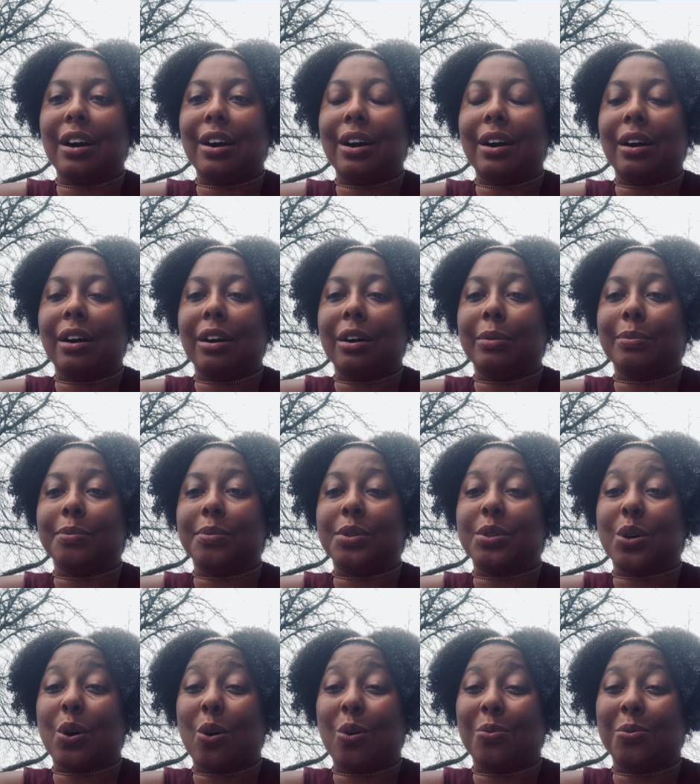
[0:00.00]
um,
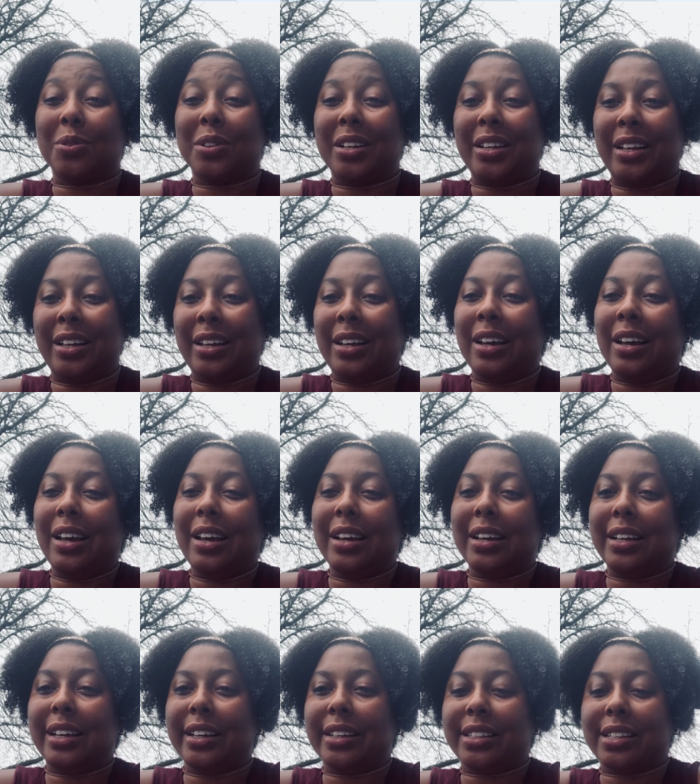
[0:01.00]
to hopefully
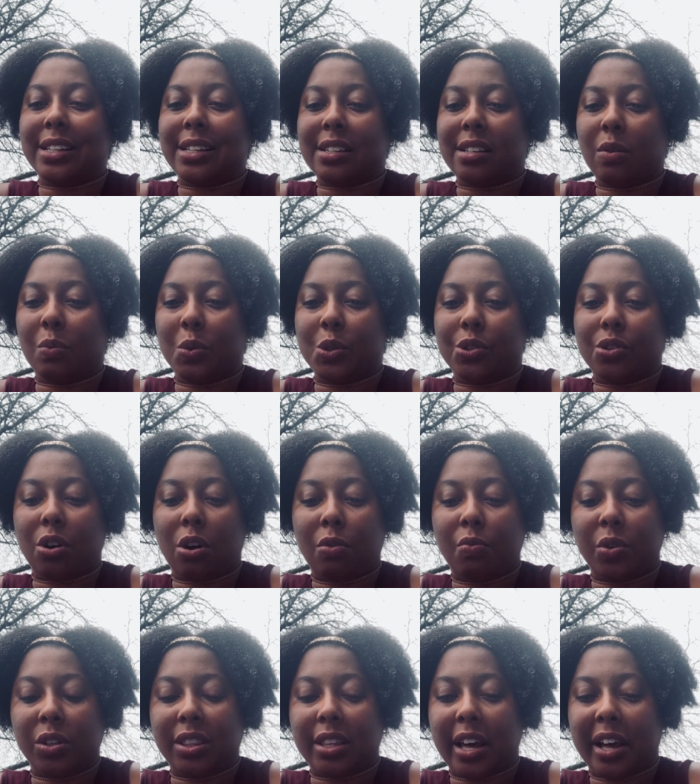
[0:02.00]
get to some resolve
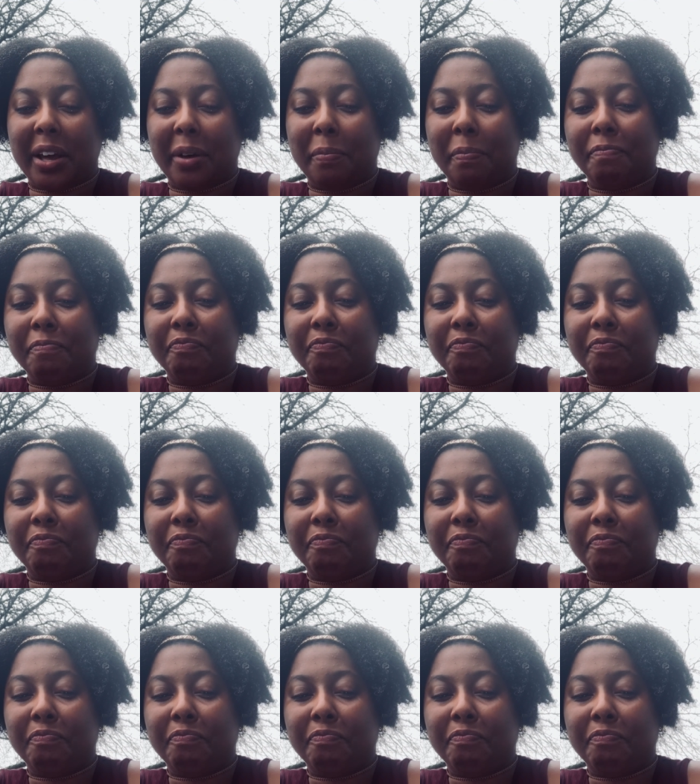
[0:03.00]
with that.